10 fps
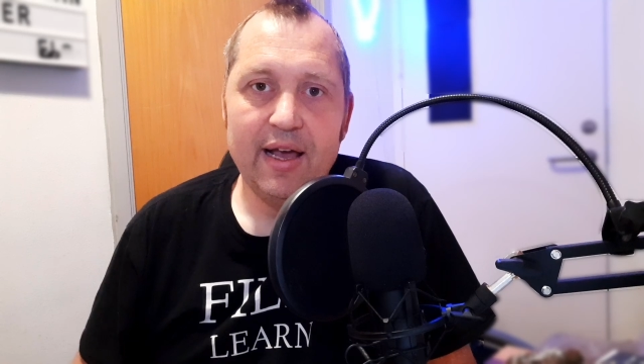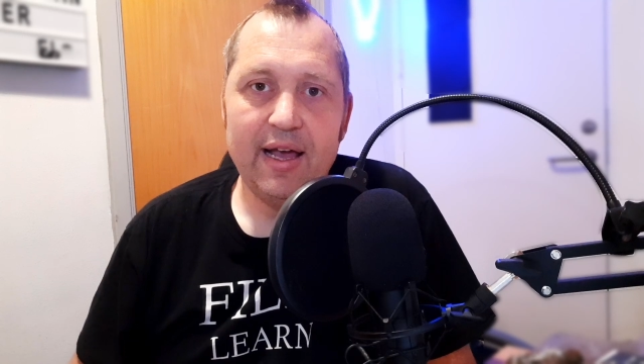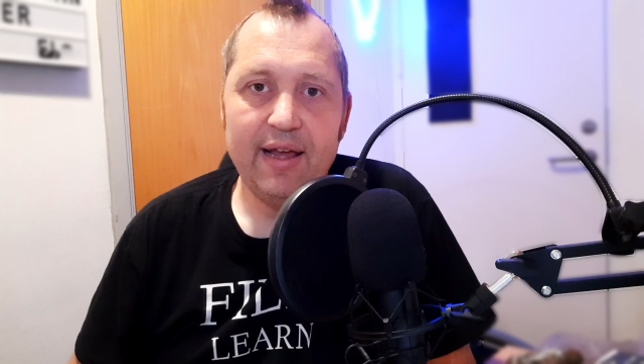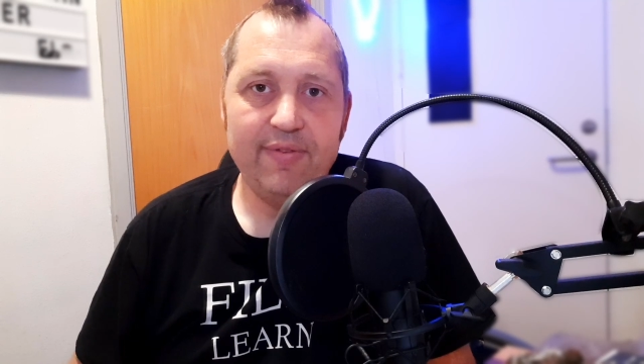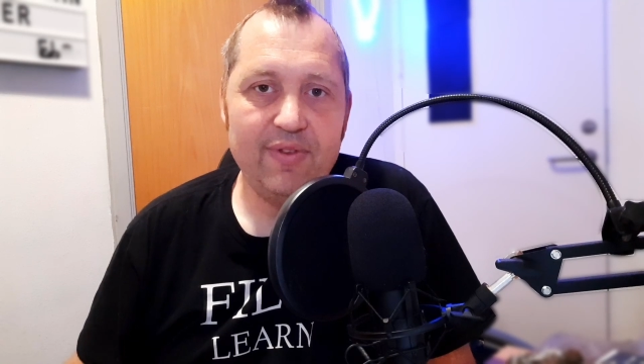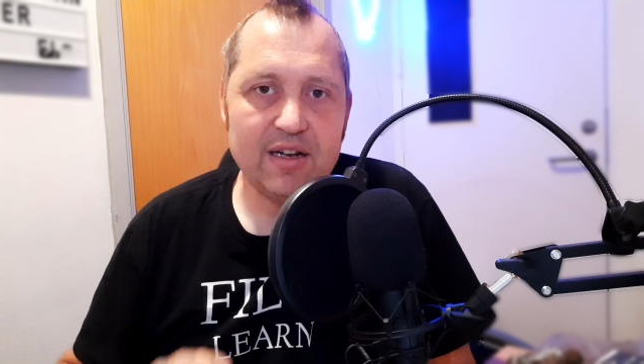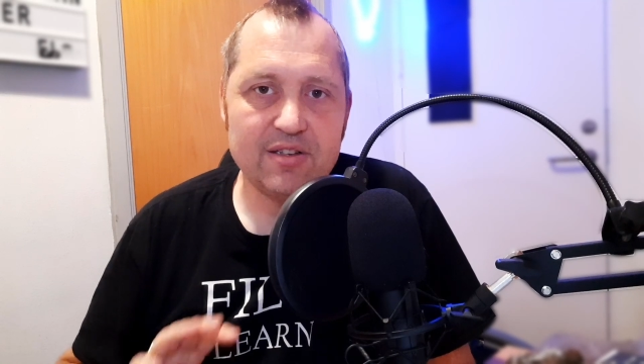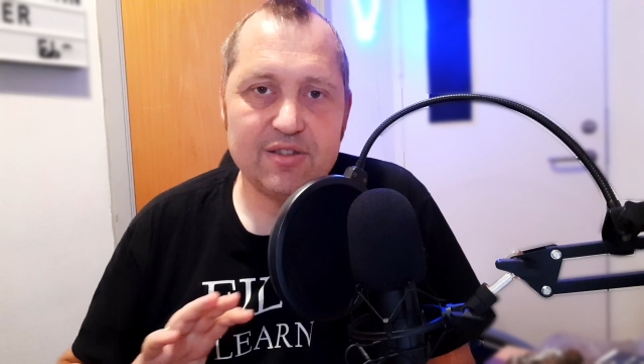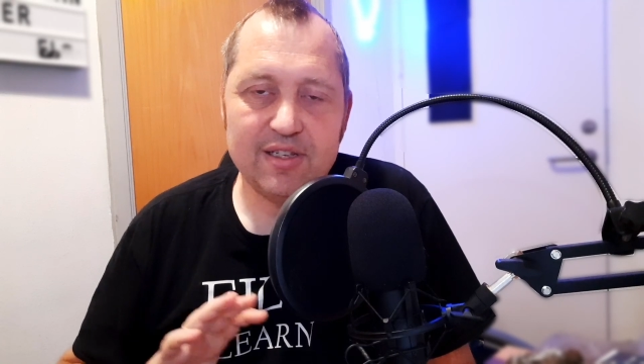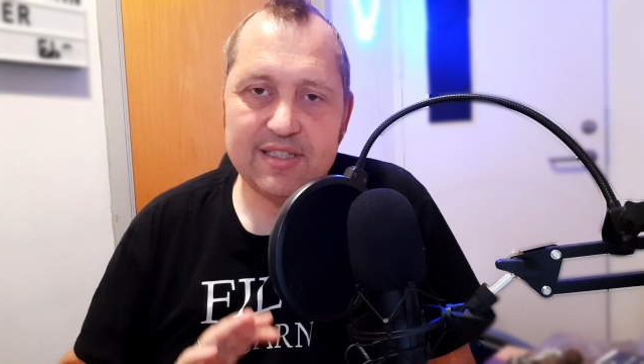and
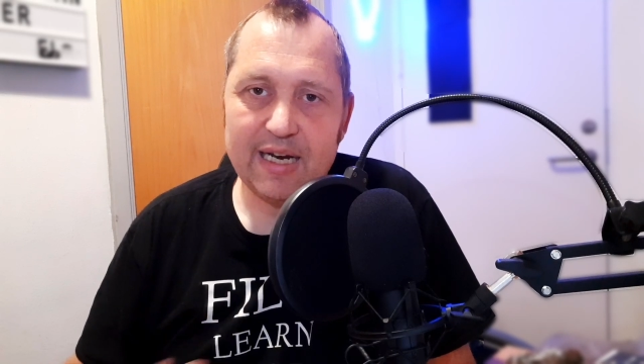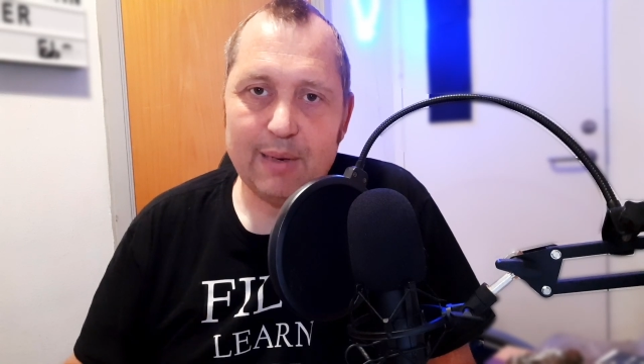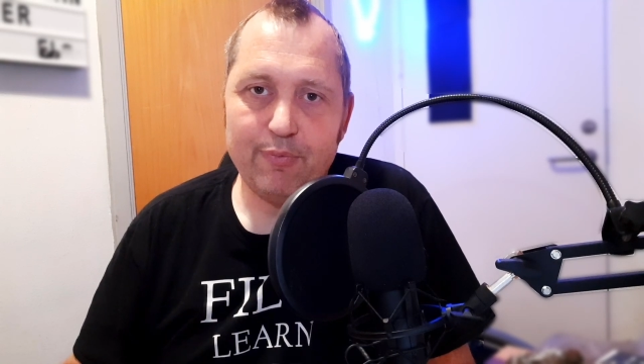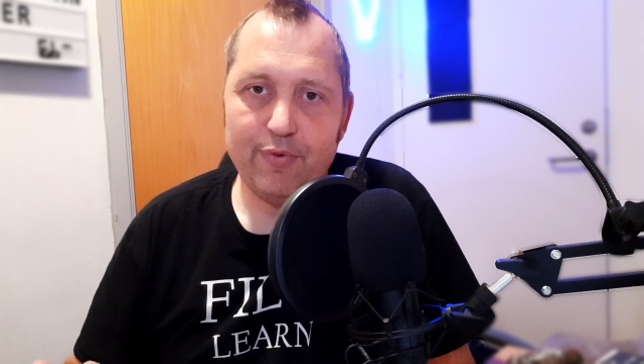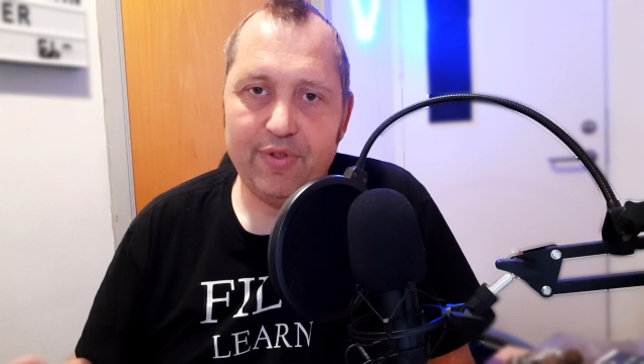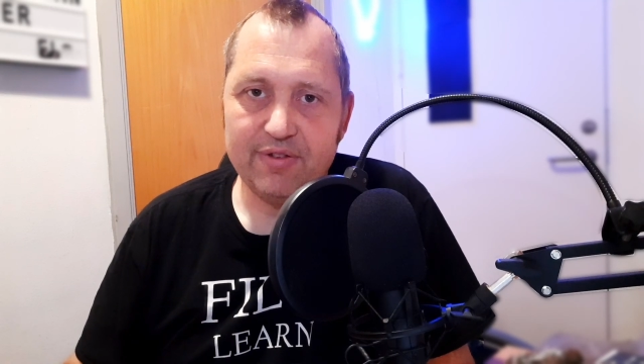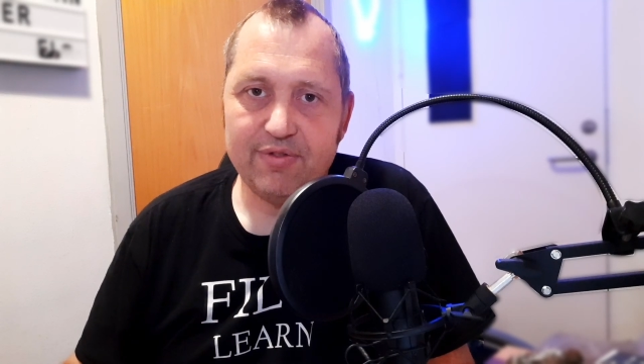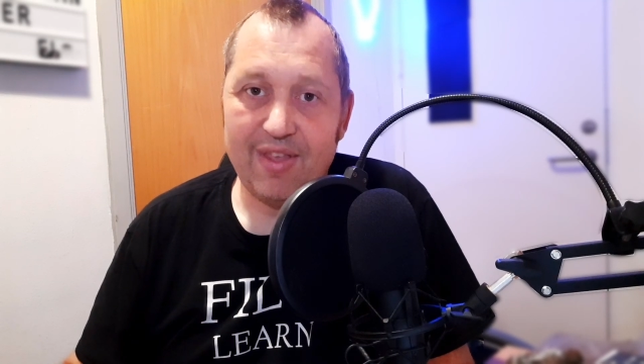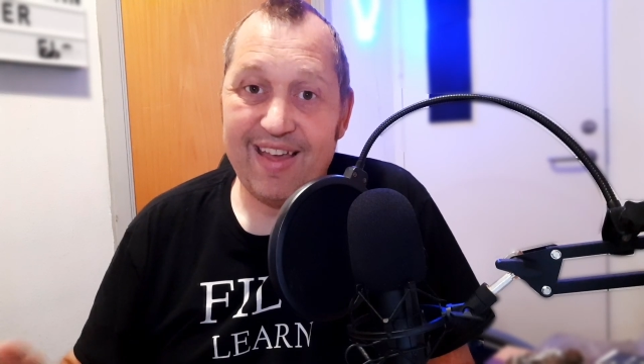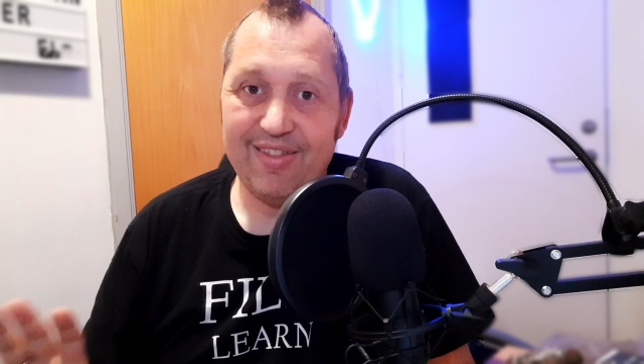that's the setup for
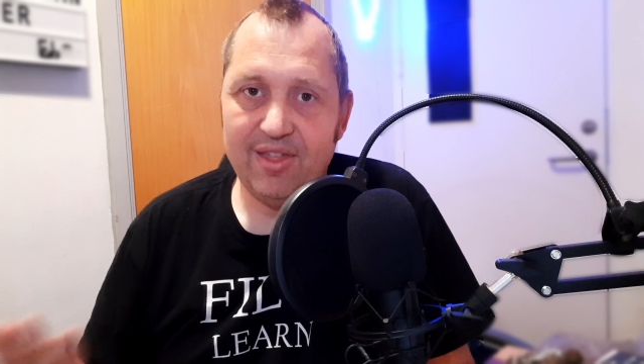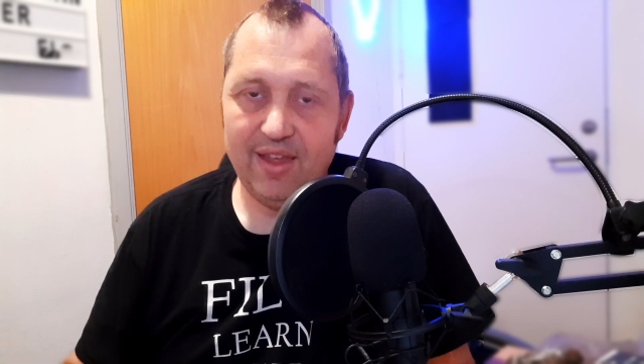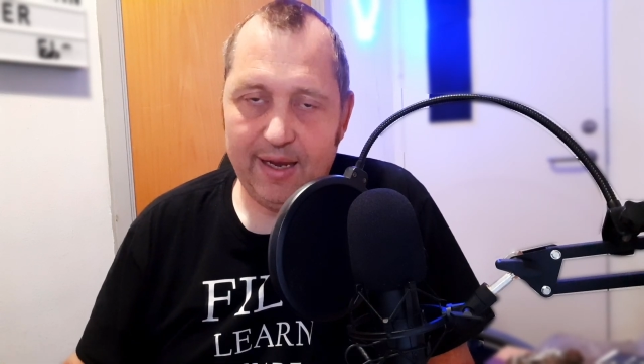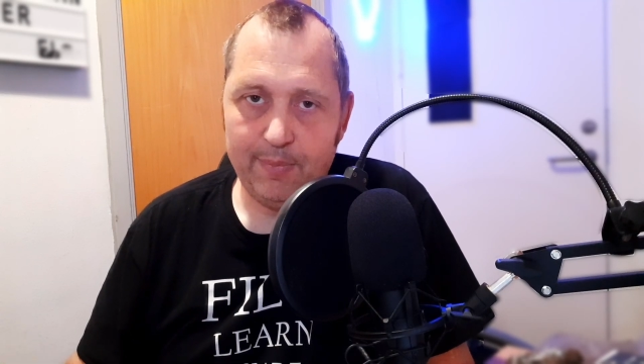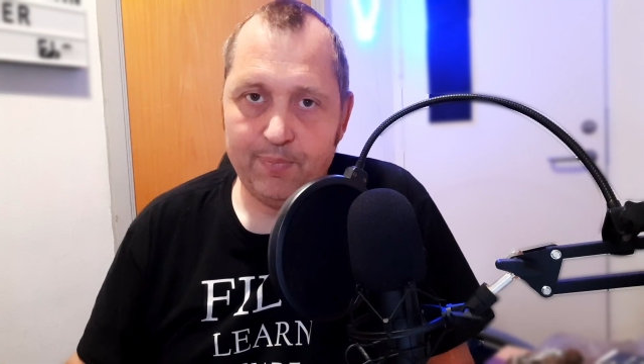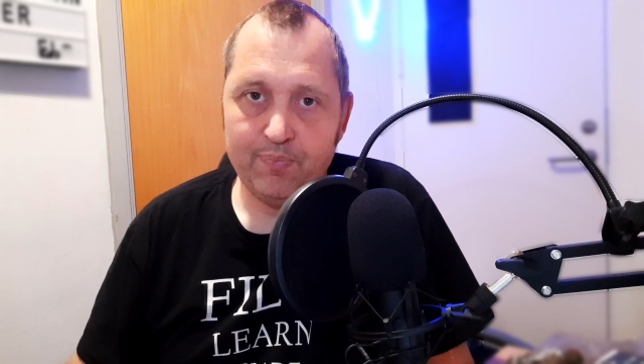this thing.